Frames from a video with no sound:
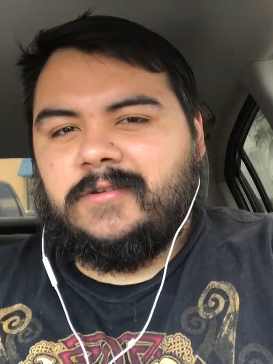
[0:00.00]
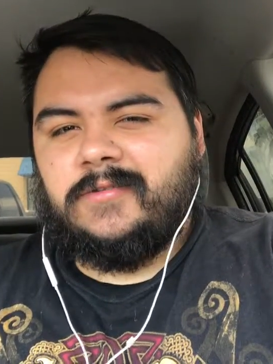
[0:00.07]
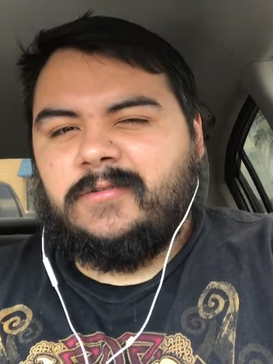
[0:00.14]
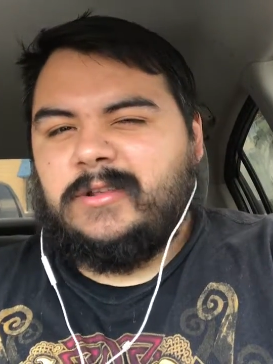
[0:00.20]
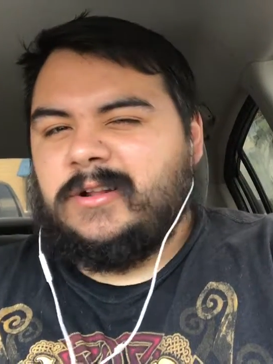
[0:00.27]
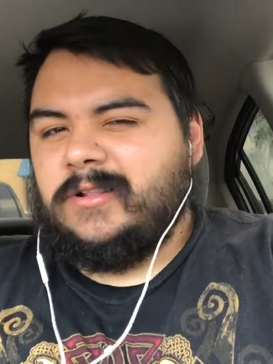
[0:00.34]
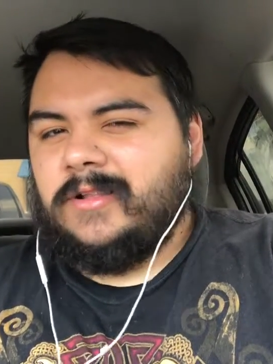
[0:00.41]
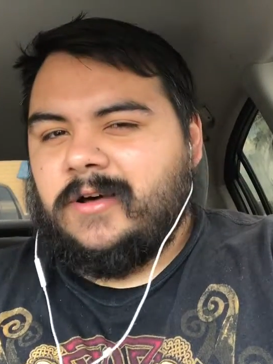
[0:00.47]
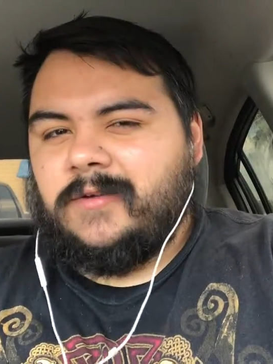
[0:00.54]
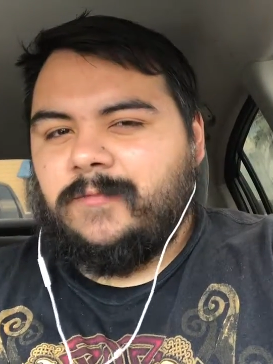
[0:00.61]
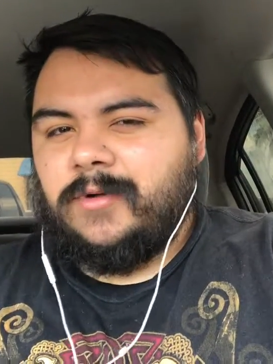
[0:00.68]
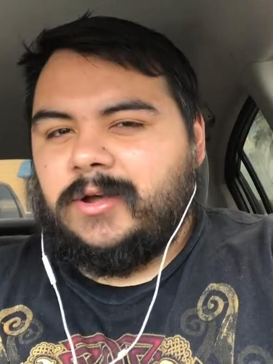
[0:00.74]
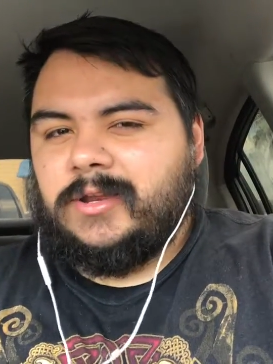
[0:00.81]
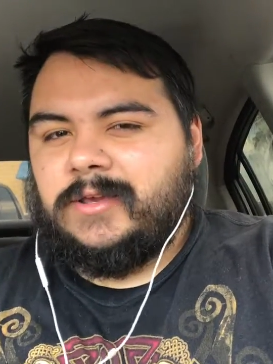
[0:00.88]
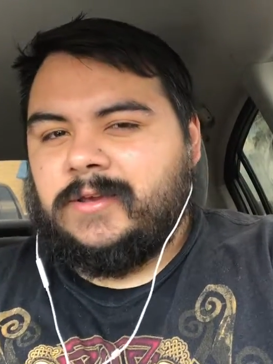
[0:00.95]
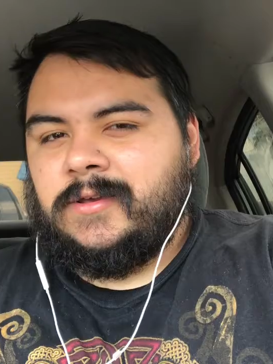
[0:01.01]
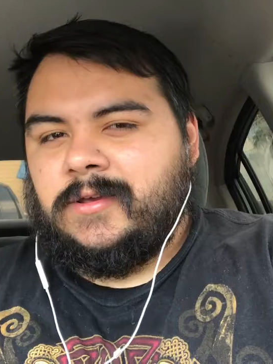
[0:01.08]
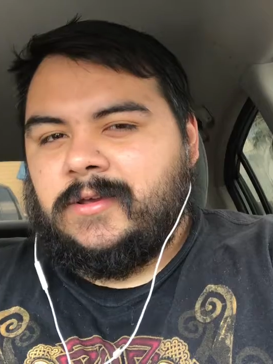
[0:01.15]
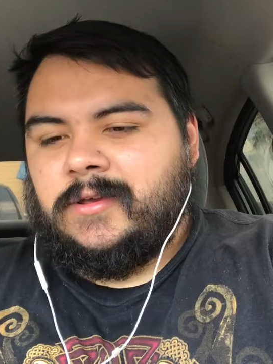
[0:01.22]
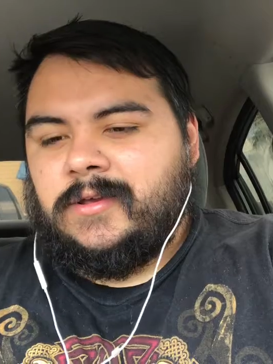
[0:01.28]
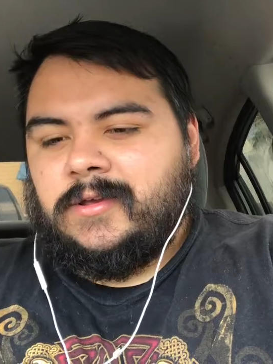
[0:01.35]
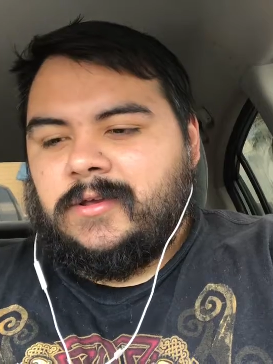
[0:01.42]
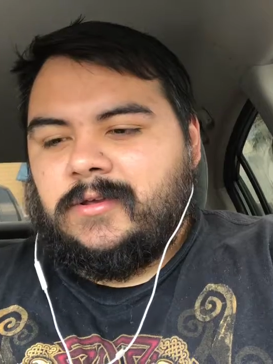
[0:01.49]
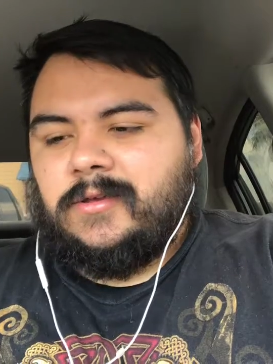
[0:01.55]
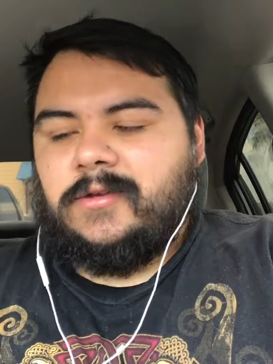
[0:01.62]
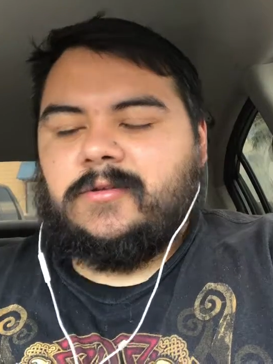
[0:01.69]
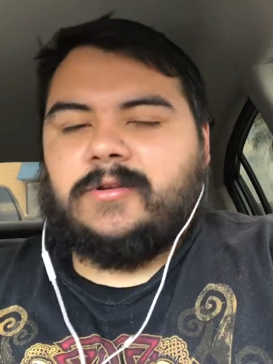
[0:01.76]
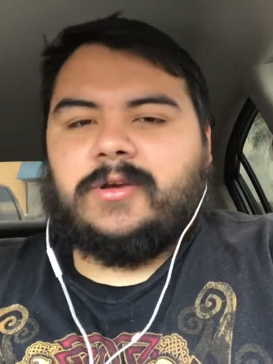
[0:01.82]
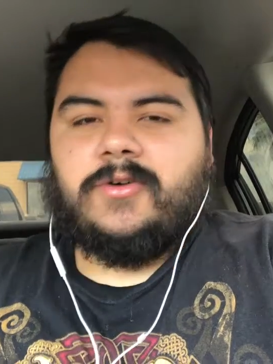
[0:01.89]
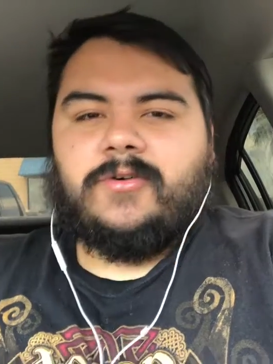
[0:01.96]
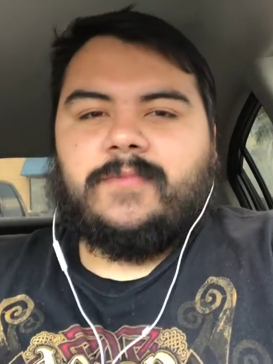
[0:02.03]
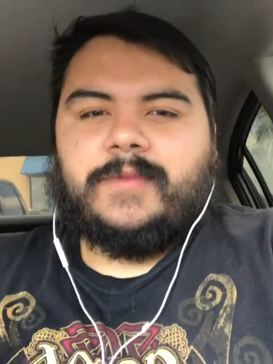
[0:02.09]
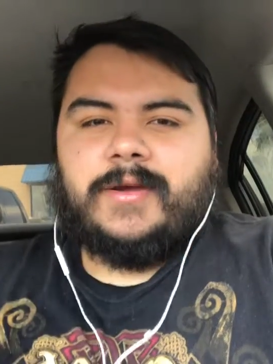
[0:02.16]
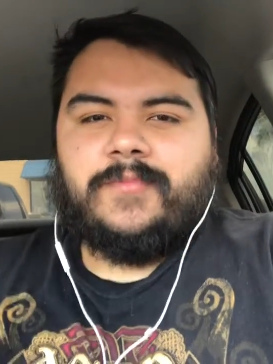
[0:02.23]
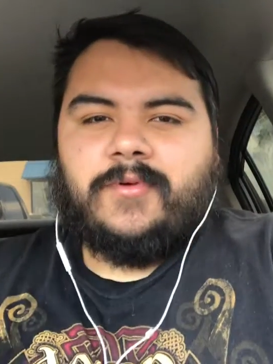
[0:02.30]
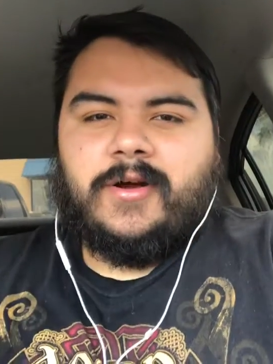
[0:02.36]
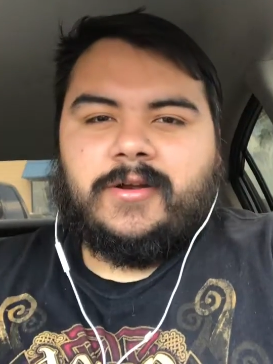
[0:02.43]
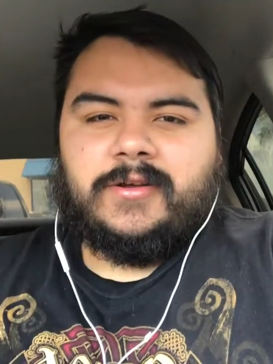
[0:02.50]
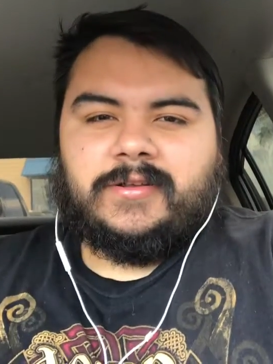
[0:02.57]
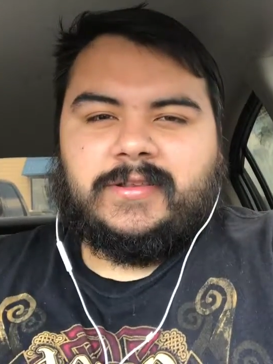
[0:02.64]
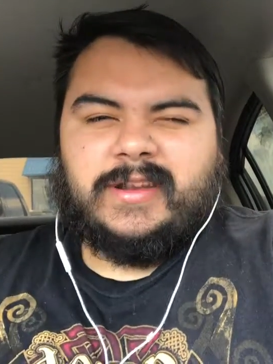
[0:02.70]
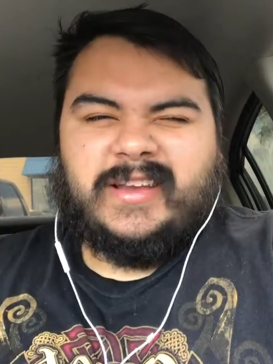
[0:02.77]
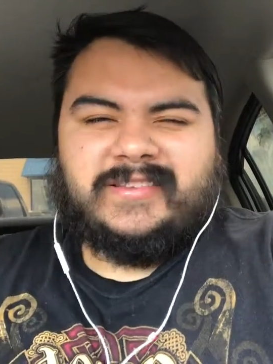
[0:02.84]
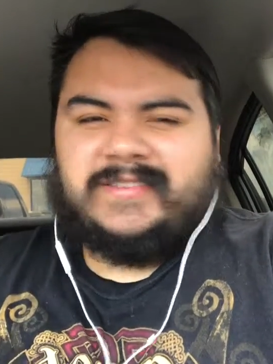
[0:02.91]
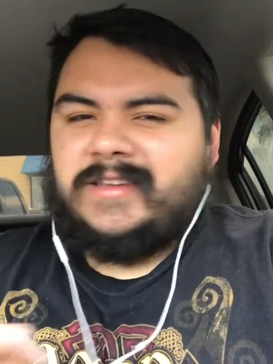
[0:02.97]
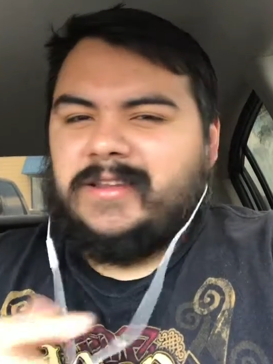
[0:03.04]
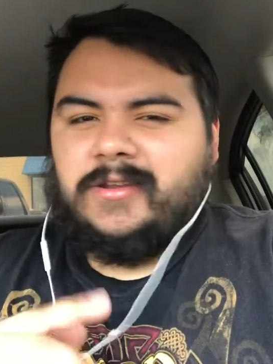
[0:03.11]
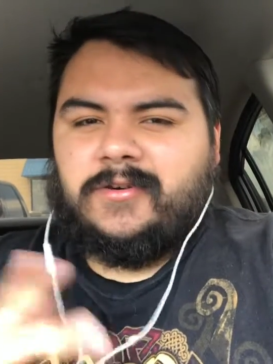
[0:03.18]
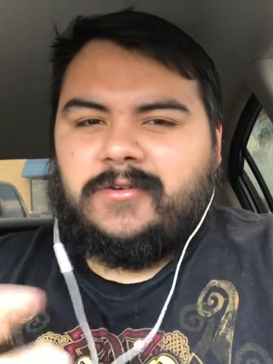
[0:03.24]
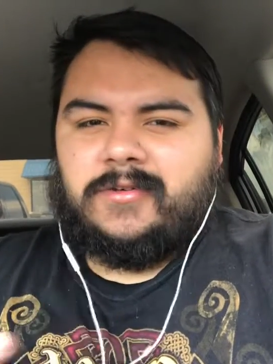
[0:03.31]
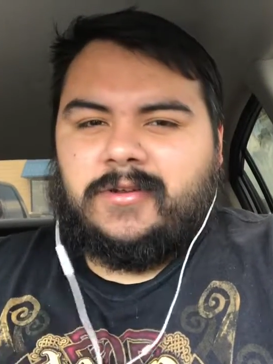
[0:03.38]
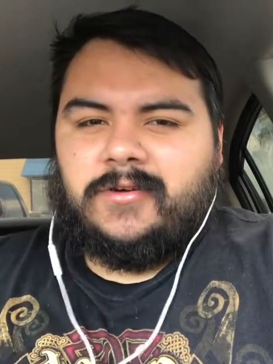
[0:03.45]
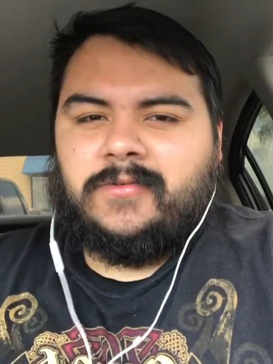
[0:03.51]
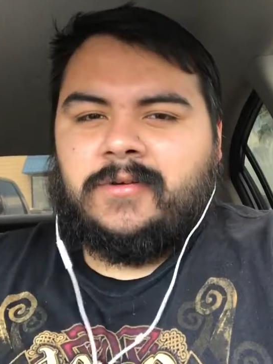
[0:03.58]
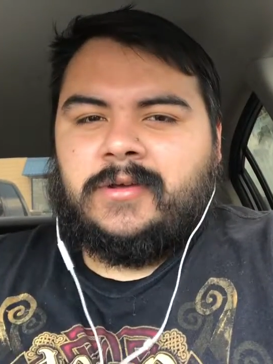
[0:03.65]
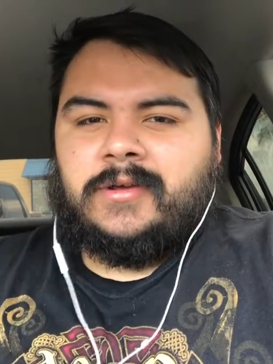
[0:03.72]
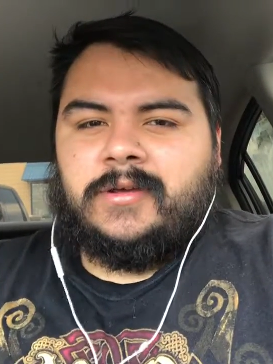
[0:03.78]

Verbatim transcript: Do you need a lot of money, you know, to go and buy product? And I say no, you don't.